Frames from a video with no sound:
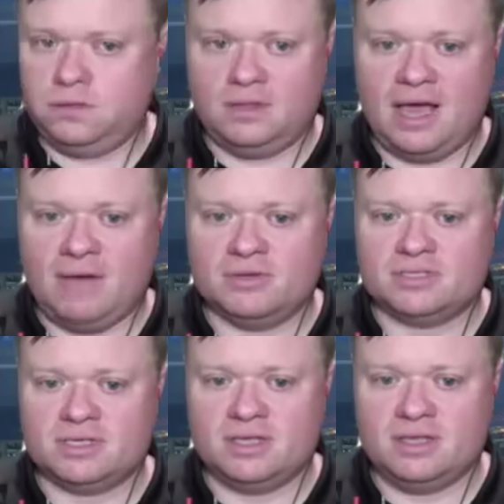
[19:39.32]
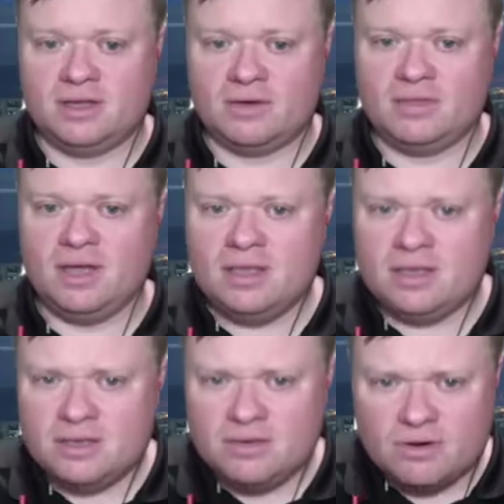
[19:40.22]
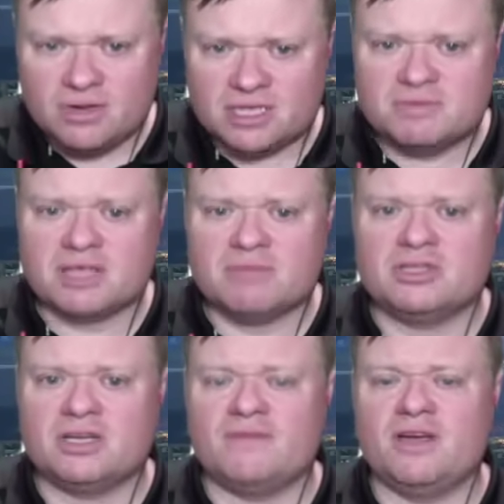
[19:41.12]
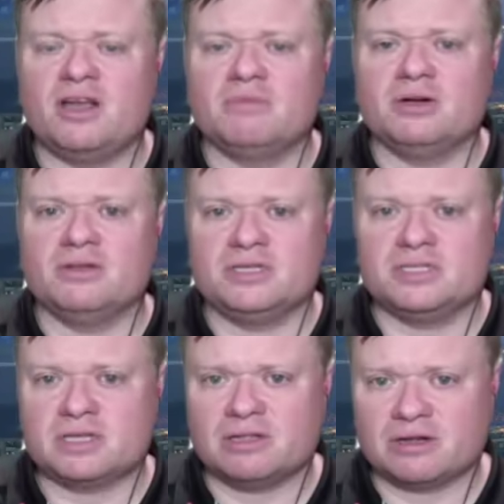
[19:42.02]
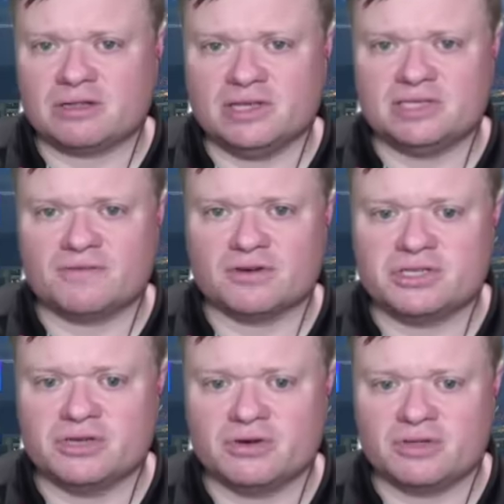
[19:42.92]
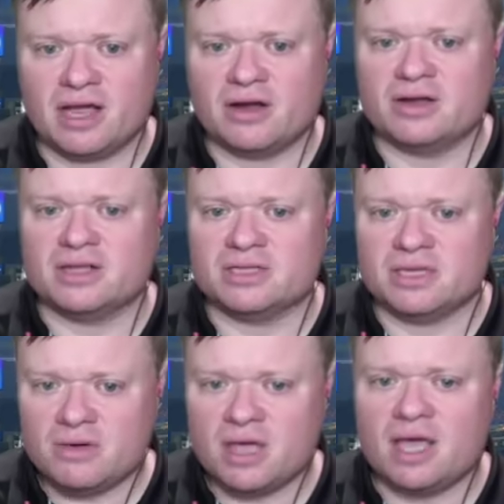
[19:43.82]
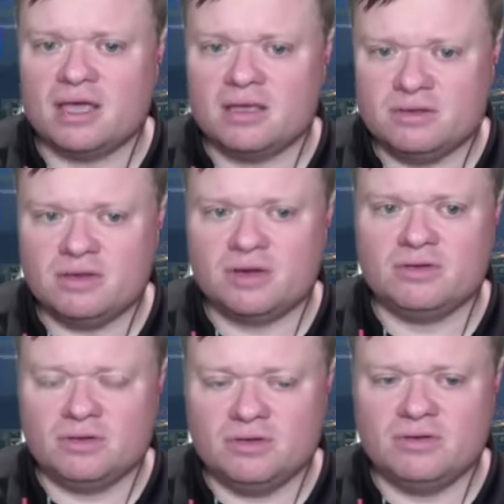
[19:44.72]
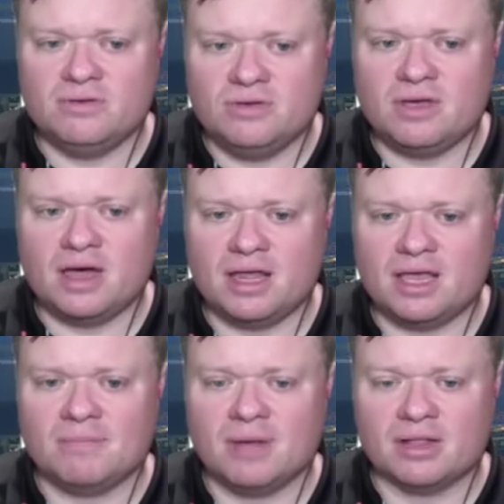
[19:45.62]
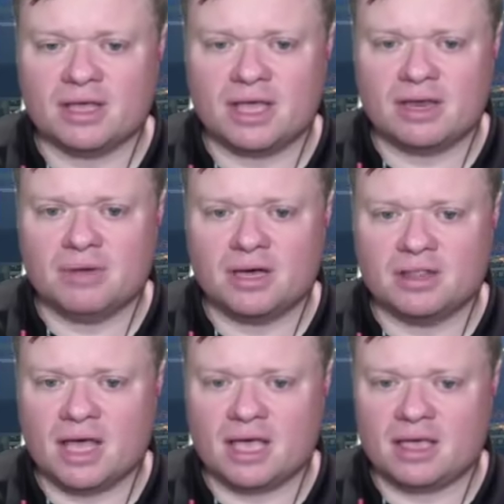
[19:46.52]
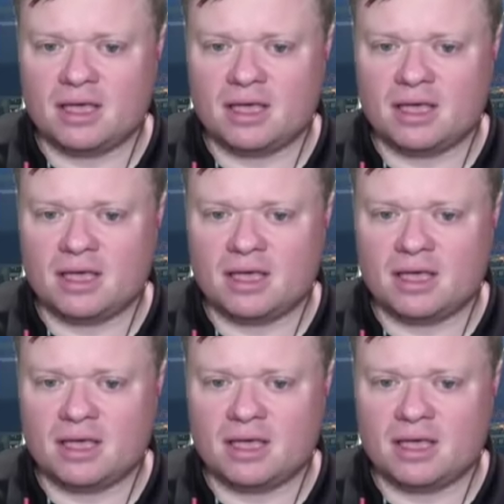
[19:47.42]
that was you know that, you don't expect much out of Vanderbilt. And this is Clark Lea's first year there, and it's like okay, you know you you you kind of get a mulligan, but like